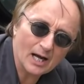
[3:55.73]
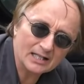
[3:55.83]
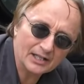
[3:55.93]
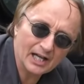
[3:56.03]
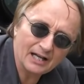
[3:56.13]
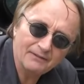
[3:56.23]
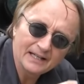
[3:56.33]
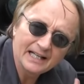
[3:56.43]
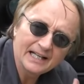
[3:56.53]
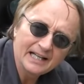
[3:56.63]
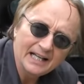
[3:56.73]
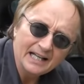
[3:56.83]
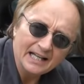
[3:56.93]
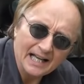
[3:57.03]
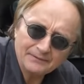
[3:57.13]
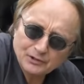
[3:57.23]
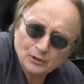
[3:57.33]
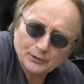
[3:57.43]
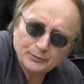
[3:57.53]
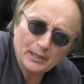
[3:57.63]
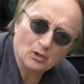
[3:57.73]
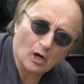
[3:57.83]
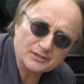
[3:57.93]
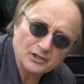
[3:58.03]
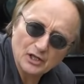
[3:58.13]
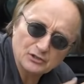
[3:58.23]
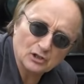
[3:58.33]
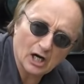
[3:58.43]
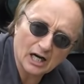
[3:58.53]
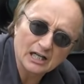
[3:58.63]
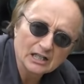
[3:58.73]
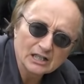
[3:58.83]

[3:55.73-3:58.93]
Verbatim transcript: oil enough, have two or three quarts in the trunk.